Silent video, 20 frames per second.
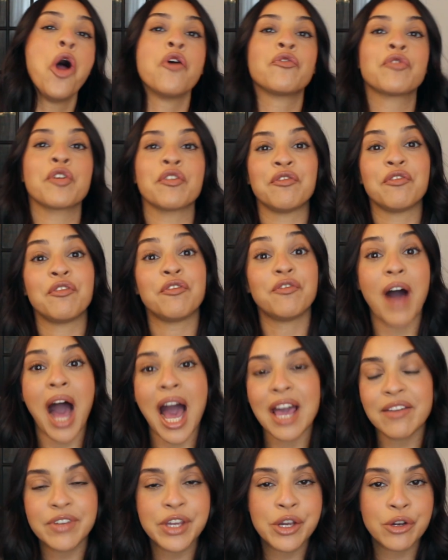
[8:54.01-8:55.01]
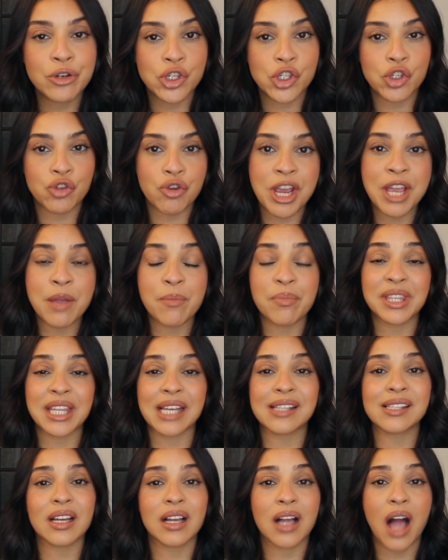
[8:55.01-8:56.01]
for 5 years straight, but
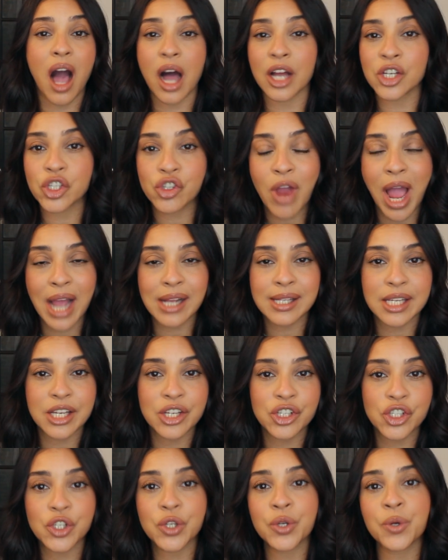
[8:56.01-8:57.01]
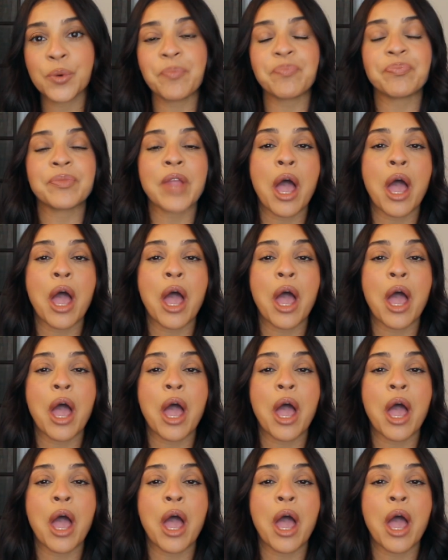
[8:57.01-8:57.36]
that's a contract issue.